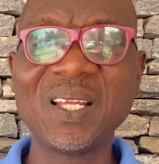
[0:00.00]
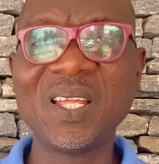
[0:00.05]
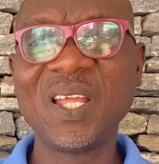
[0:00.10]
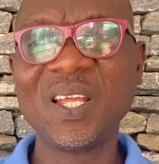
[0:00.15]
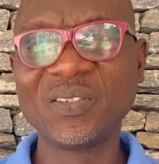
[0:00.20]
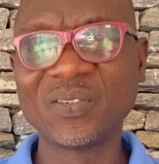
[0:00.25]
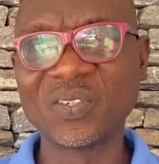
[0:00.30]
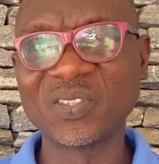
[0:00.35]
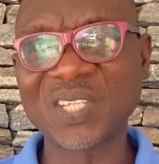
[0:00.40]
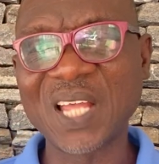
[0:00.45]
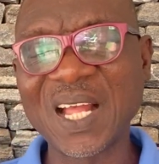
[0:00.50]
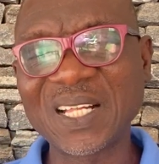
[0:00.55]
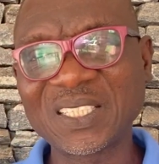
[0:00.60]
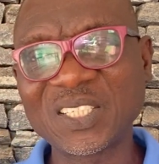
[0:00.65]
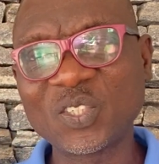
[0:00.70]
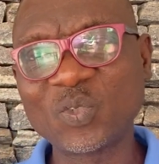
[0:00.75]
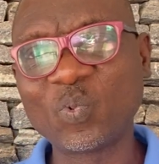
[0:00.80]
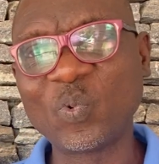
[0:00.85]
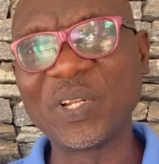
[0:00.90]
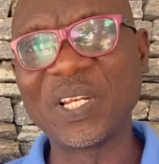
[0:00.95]

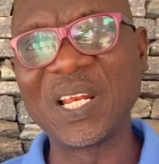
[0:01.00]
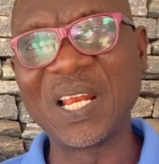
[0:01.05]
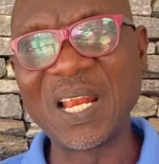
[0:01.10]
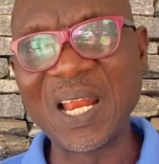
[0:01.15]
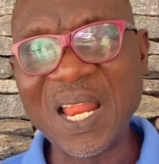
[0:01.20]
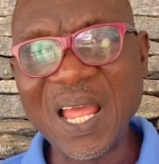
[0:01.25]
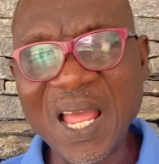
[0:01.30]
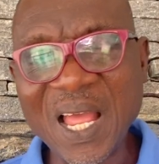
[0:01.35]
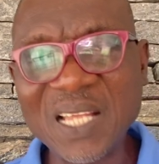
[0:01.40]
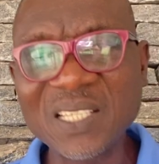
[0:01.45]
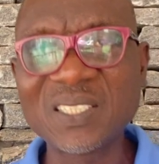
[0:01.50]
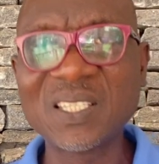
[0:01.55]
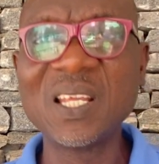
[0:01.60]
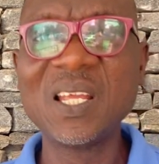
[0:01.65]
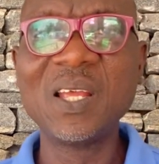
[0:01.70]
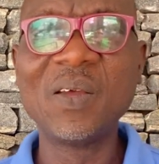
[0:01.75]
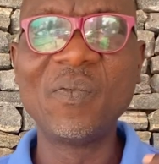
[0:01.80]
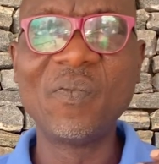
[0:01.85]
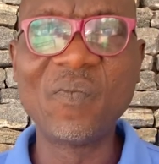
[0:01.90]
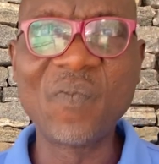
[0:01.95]
societies with less
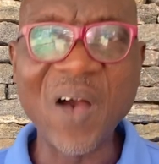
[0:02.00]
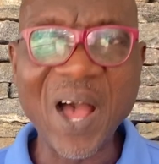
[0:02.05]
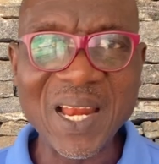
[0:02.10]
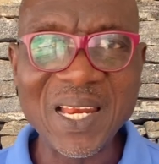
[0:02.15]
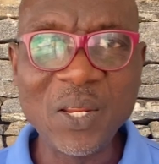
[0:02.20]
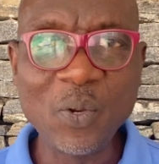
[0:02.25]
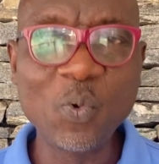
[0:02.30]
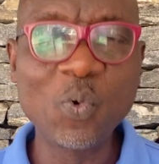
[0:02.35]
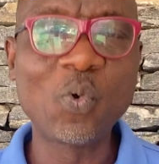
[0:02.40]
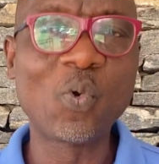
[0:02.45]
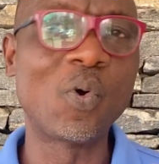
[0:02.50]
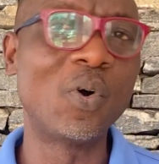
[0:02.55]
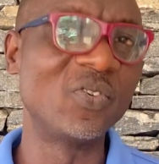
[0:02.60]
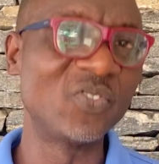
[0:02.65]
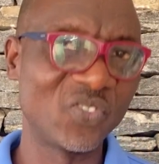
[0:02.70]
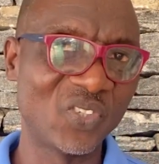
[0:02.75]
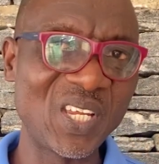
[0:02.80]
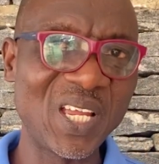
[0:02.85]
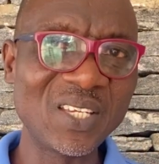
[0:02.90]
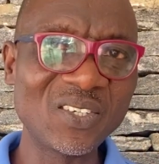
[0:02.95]
value
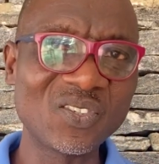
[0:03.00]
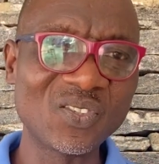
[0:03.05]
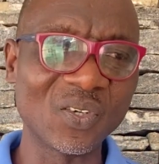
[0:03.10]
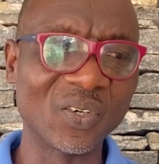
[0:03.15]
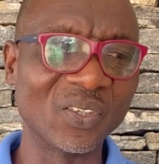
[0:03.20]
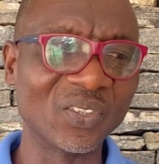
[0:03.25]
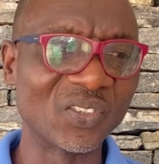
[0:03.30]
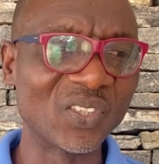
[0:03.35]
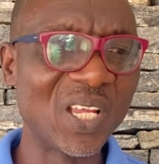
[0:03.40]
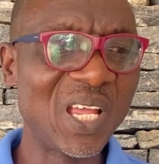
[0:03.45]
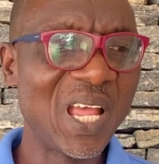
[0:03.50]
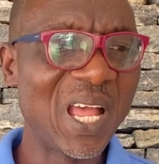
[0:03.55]
consensus,